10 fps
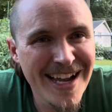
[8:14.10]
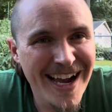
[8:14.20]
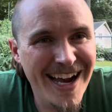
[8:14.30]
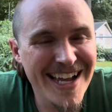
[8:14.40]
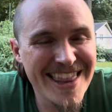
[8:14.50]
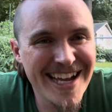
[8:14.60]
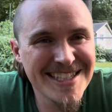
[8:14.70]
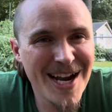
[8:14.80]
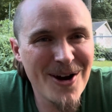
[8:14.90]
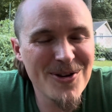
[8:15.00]
that's
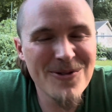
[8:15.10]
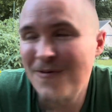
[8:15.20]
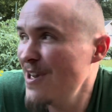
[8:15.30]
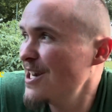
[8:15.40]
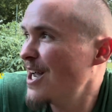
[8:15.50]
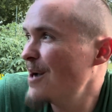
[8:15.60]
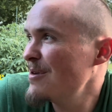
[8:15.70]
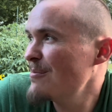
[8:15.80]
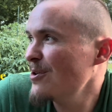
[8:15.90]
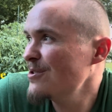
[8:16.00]
how you feed
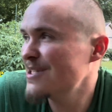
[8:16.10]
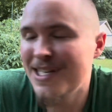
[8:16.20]
hummingbirds.